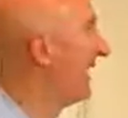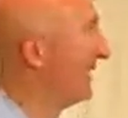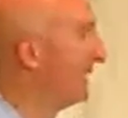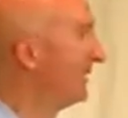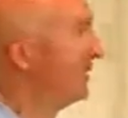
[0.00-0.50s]

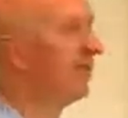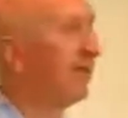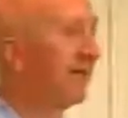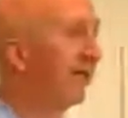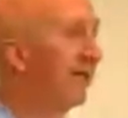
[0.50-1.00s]
gets into a
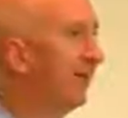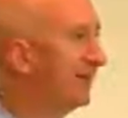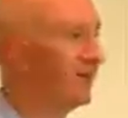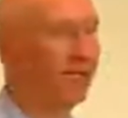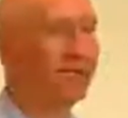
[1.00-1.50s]
lot of
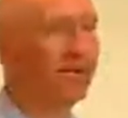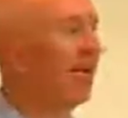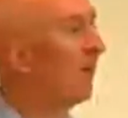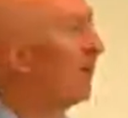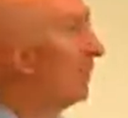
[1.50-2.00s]
things like,
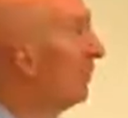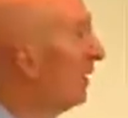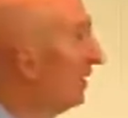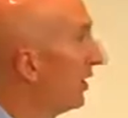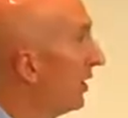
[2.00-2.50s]
what do we
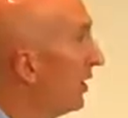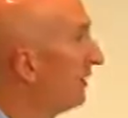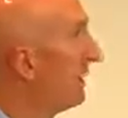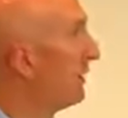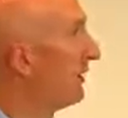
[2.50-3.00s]
want to call
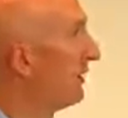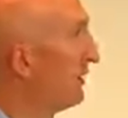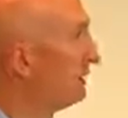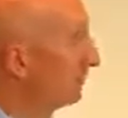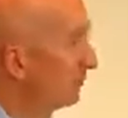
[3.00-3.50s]

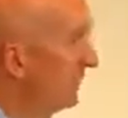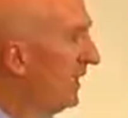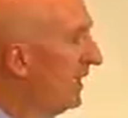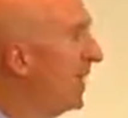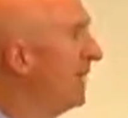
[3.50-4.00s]
people?
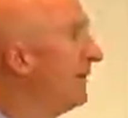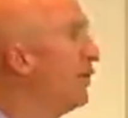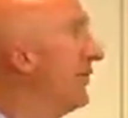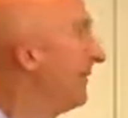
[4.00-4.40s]
Do